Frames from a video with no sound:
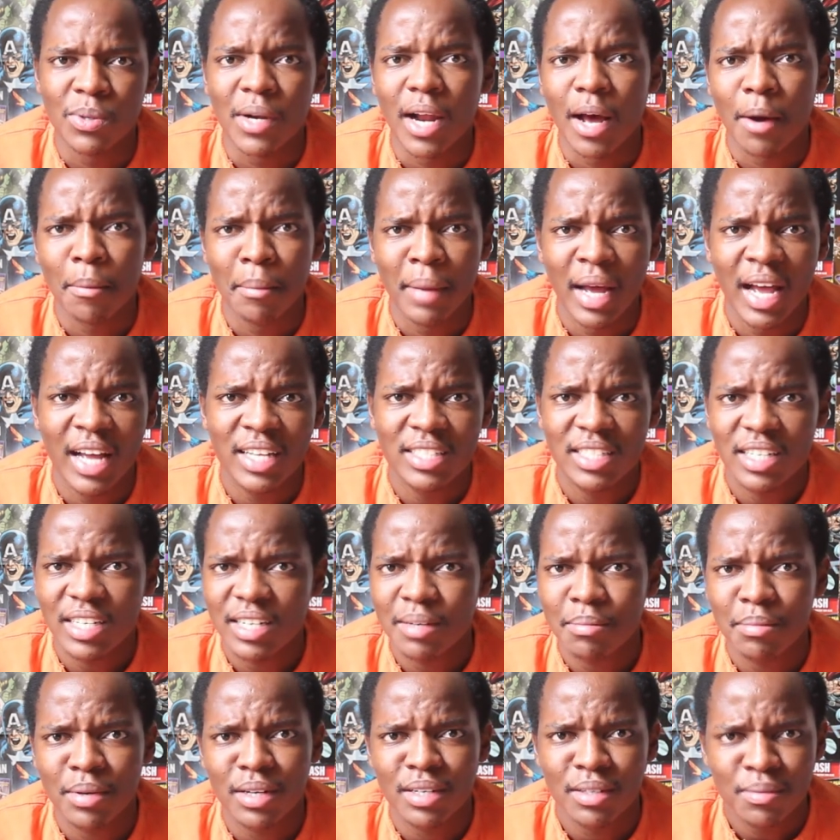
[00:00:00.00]
without magic,
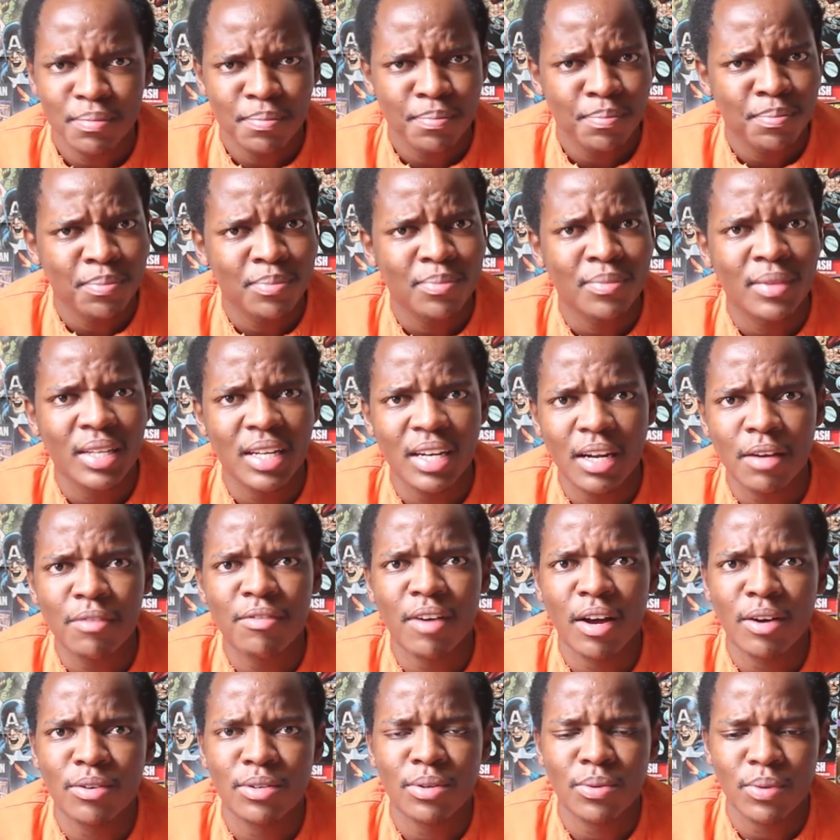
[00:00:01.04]
but they
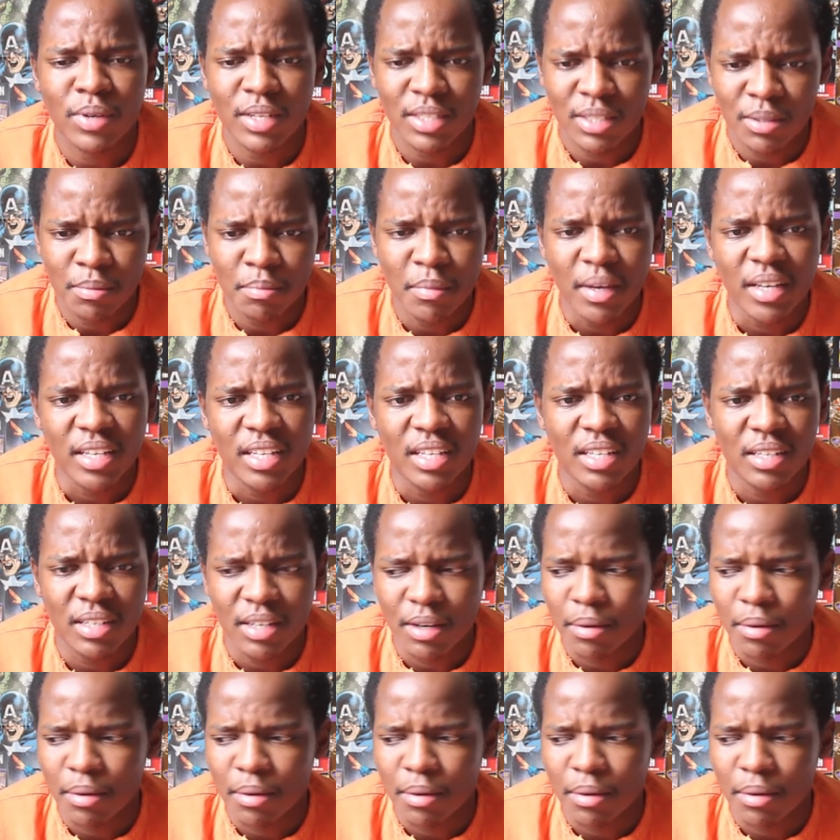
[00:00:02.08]
found a way to make it